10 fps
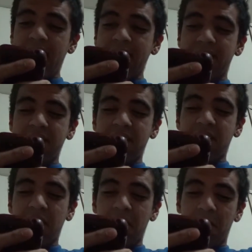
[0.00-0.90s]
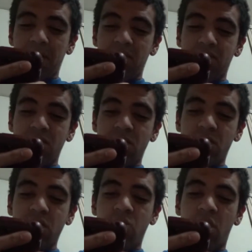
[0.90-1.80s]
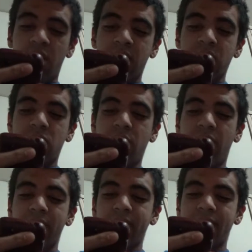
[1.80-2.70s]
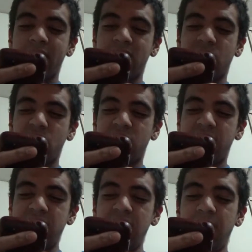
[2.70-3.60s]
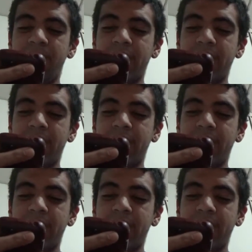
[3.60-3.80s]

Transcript: Edison got up and slowly walked around to his own seat.